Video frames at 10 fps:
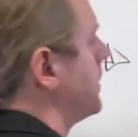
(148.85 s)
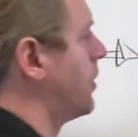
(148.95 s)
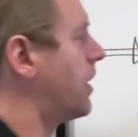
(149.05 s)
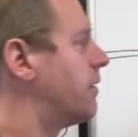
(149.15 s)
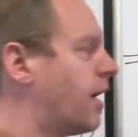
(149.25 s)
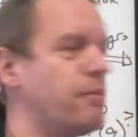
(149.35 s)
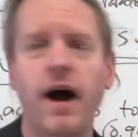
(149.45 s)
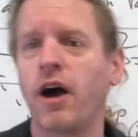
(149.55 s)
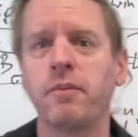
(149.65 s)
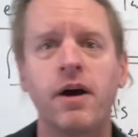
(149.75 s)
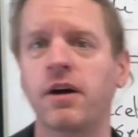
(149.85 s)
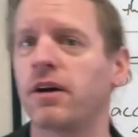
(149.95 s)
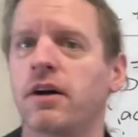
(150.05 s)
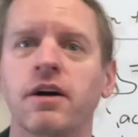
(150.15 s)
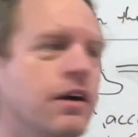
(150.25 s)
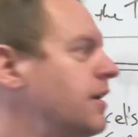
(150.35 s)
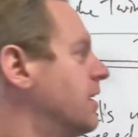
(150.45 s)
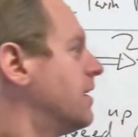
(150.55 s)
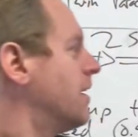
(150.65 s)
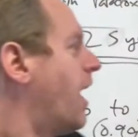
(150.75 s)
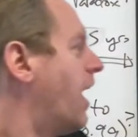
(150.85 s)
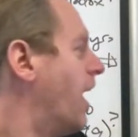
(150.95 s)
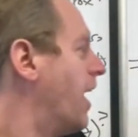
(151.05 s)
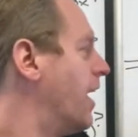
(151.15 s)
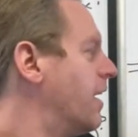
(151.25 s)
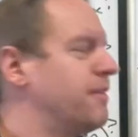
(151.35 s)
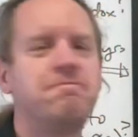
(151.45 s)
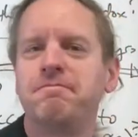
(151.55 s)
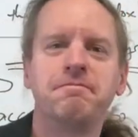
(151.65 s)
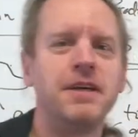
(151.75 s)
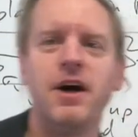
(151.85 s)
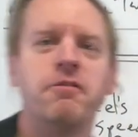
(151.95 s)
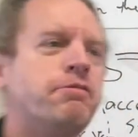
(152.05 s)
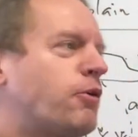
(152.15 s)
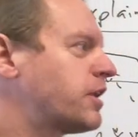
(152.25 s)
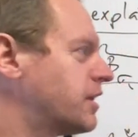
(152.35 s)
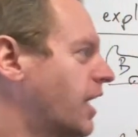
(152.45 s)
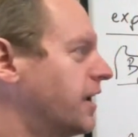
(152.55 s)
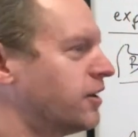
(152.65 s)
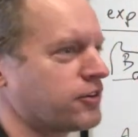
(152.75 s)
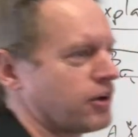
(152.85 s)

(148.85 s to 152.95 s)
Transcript: know, a, a mile marker, uh, you know, 40 light years